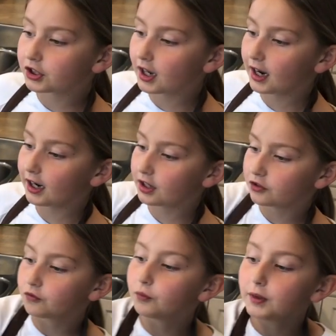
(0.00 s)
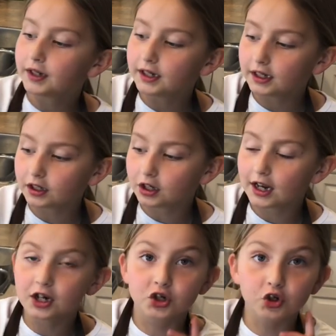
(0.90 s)
and we need,
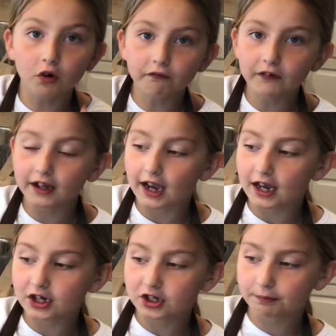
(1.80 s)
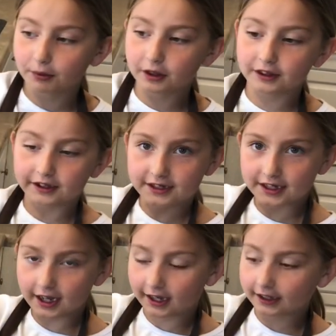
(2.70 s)
and don't forget to put the
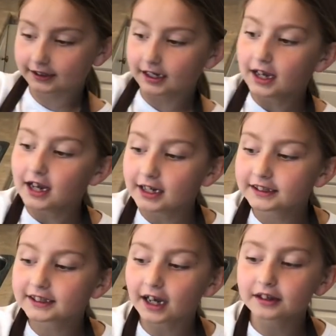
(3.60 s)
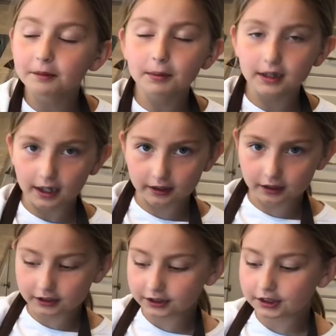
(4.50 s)
sticks inside the
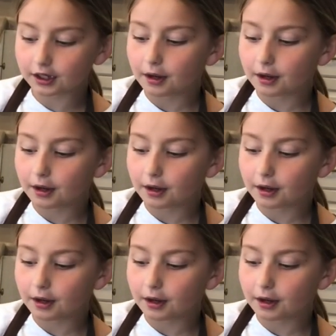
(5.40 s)
bananas